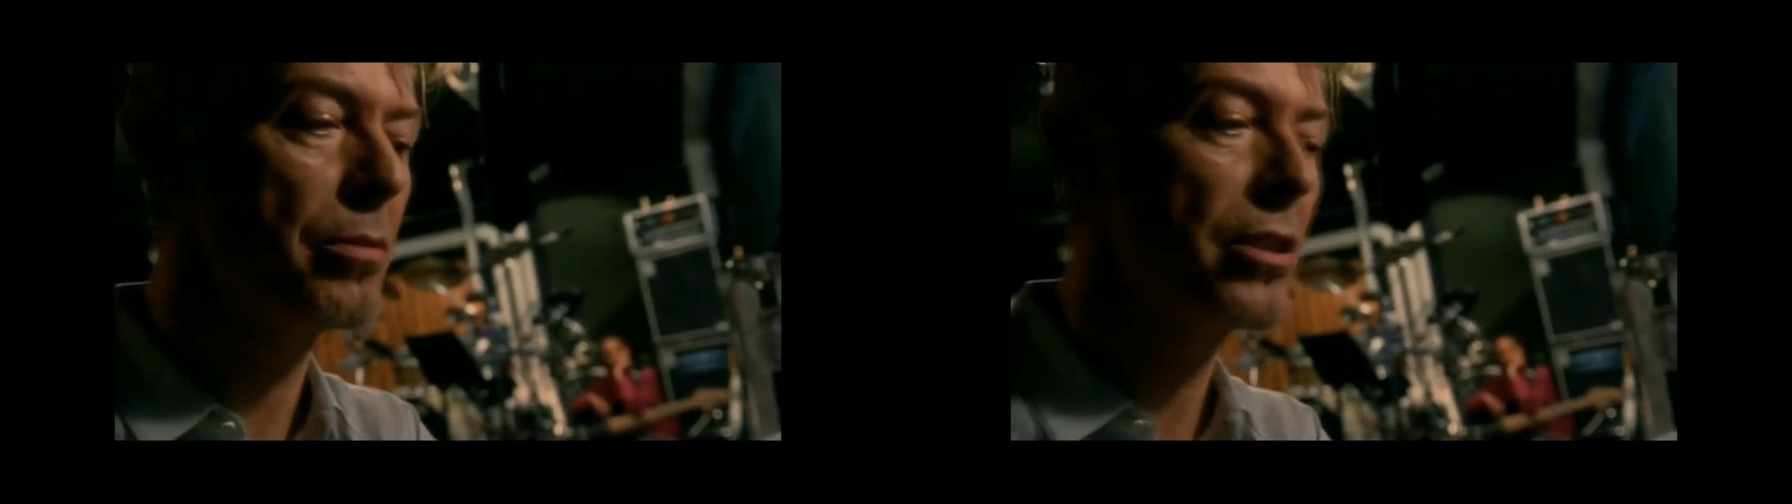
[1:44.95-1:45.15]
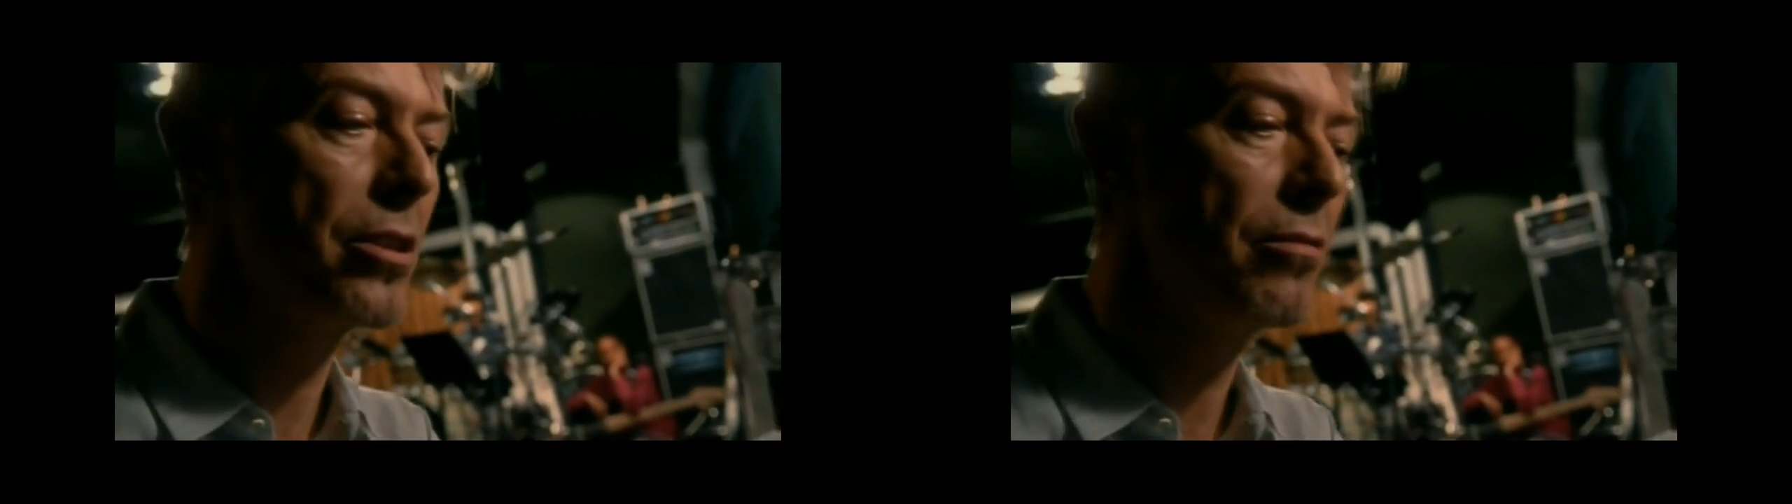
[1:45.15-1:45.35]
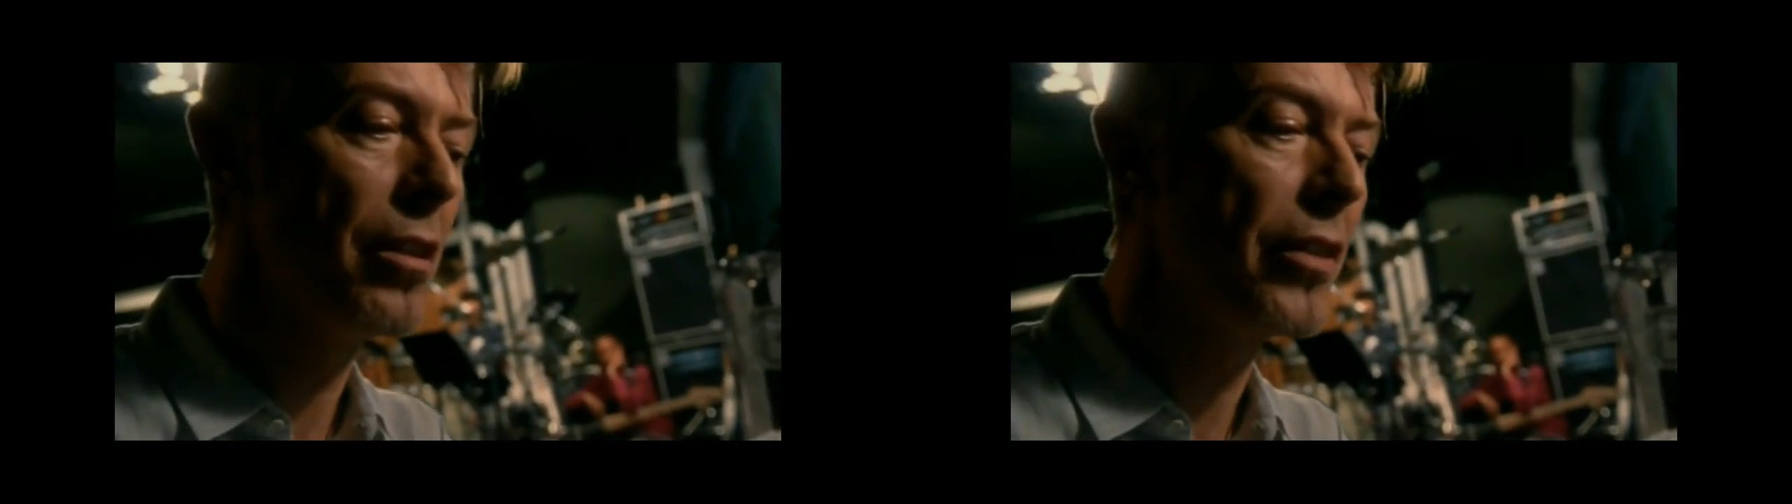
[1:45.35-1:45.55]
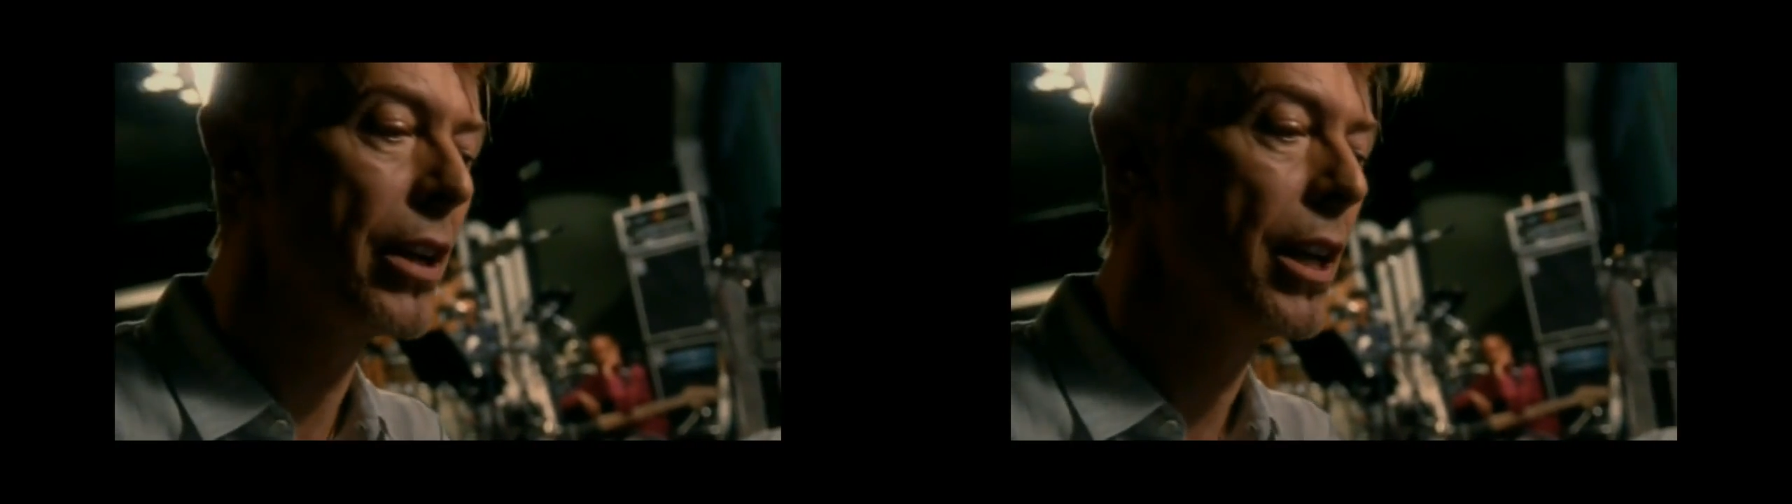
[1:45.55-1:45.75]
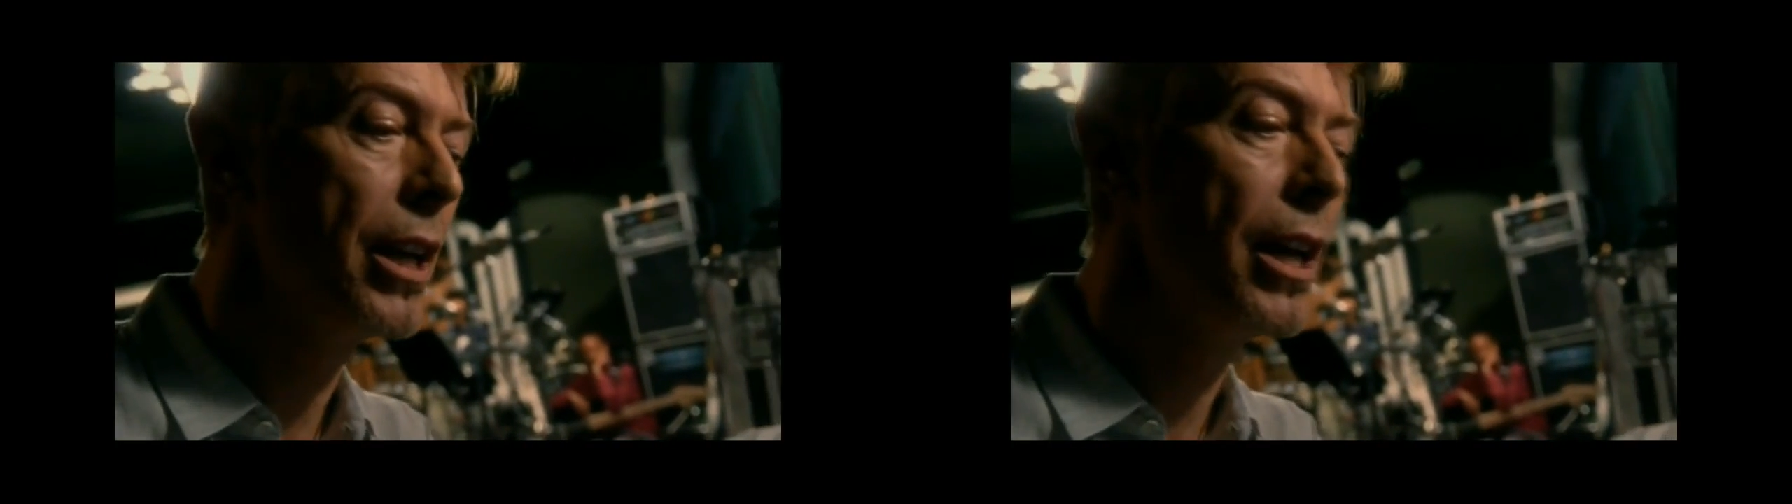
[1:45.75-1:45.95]
with
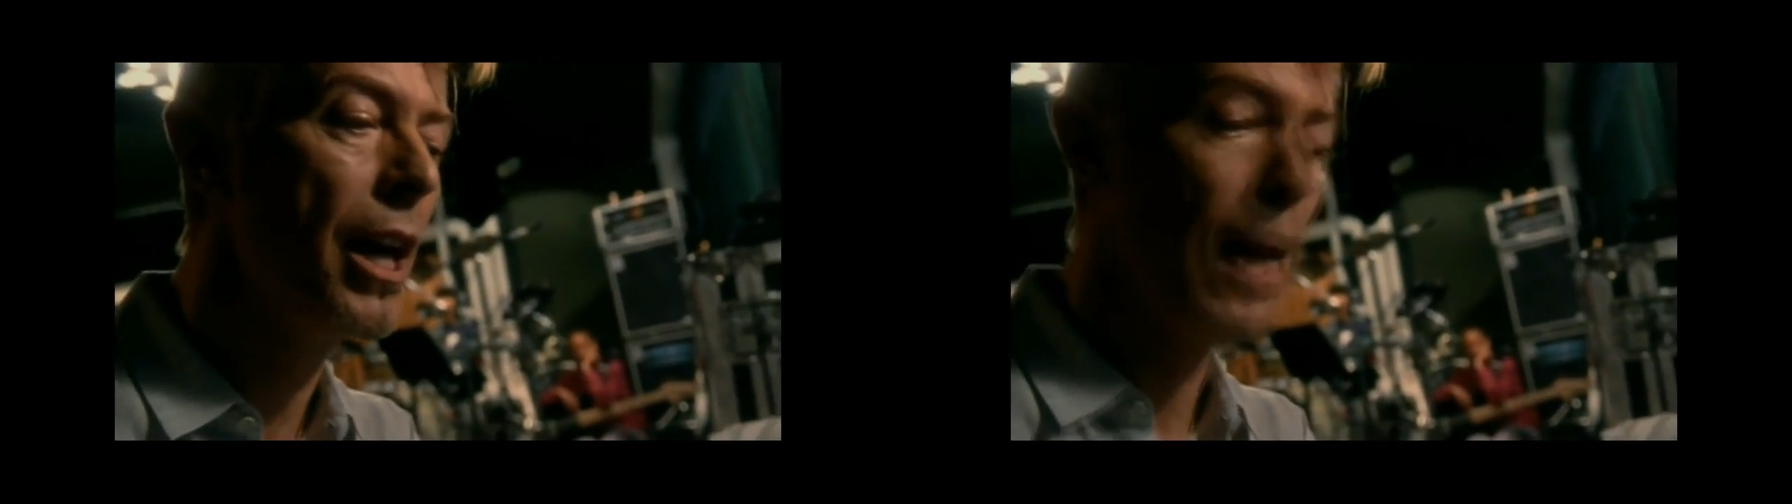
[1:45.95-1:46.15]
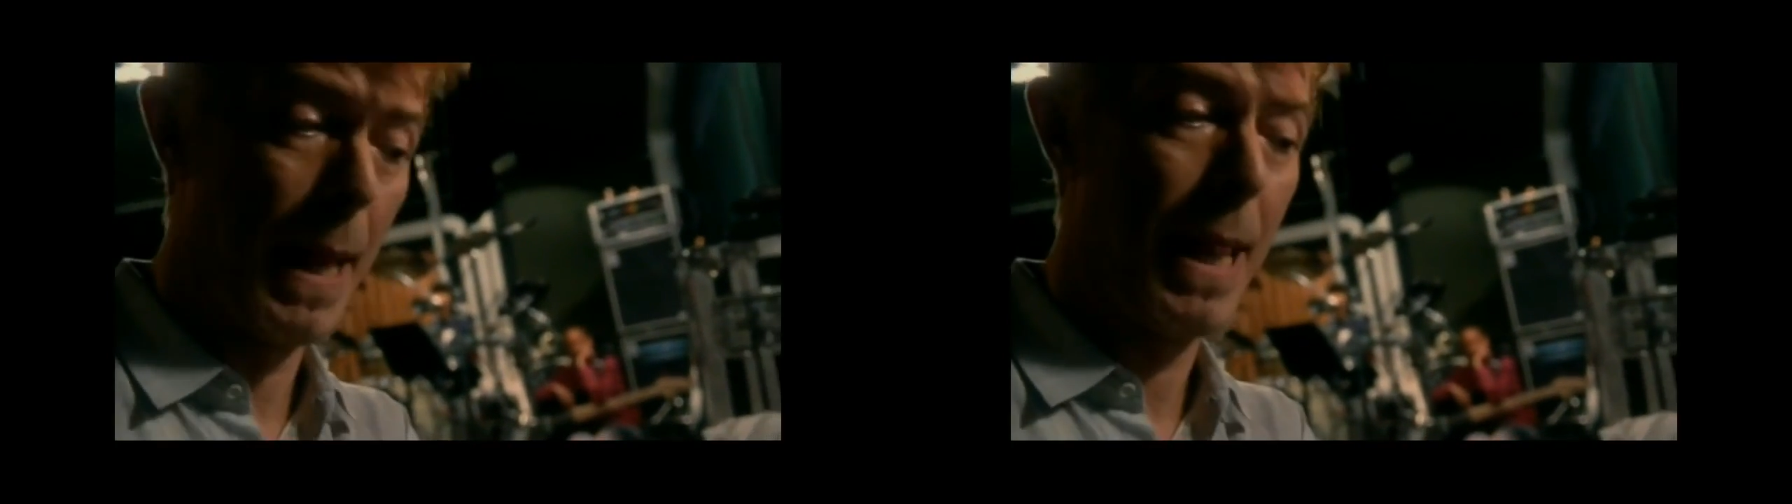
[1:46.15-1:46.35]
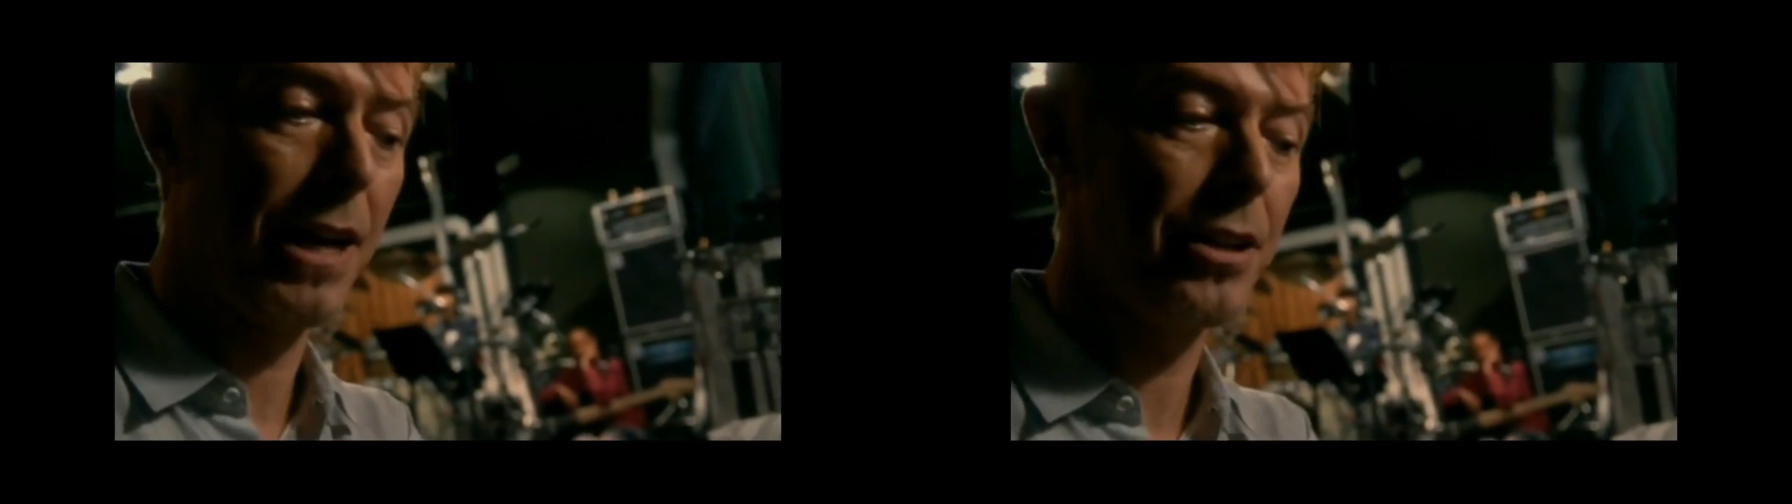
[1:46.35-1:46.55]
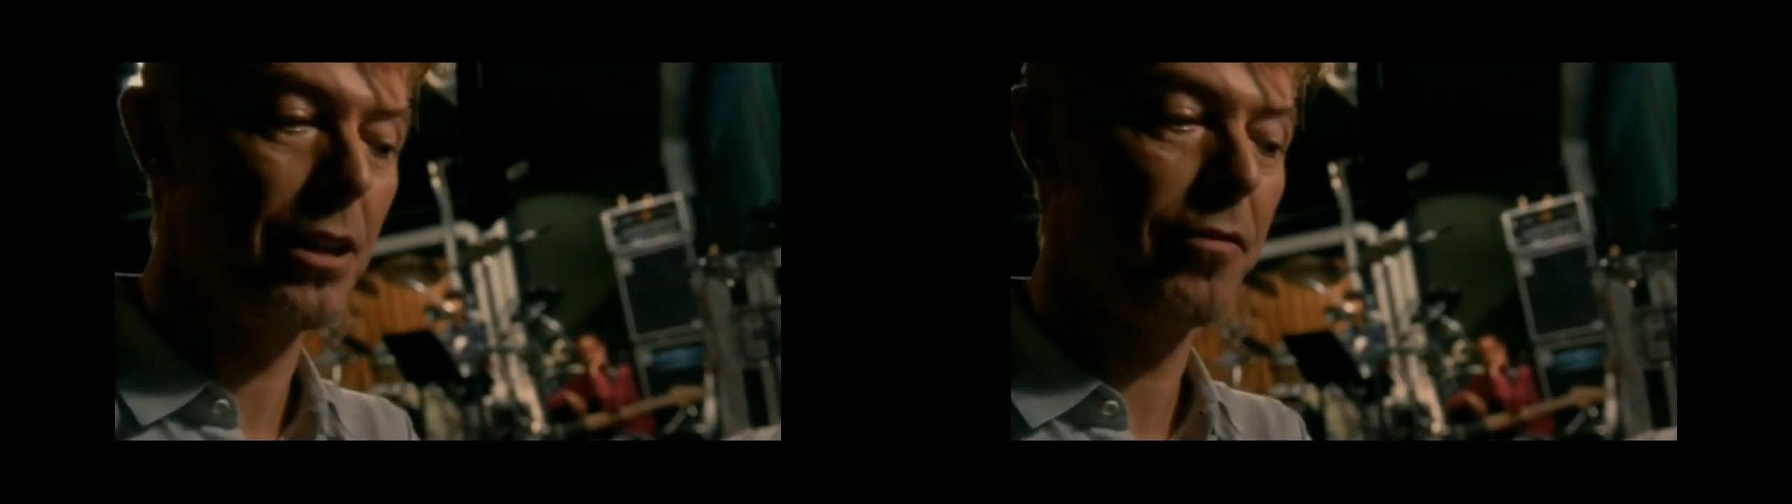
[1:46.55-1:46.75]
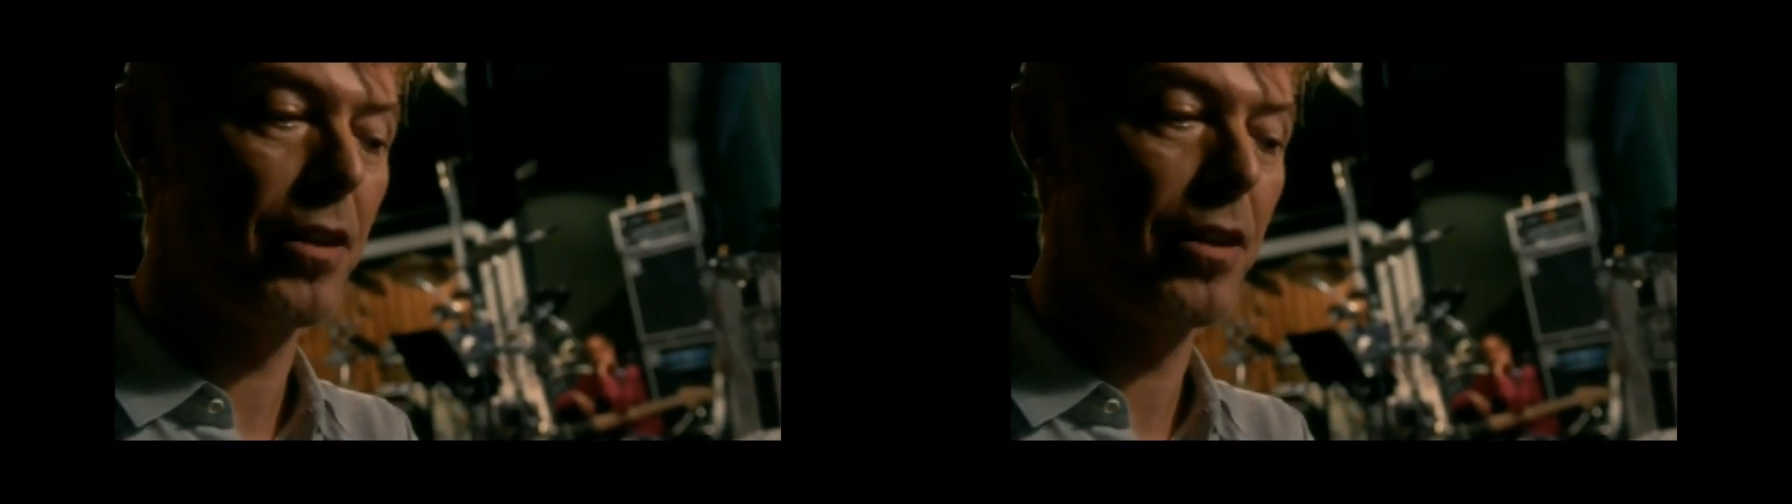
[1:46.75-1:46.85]
terrifically, and I'll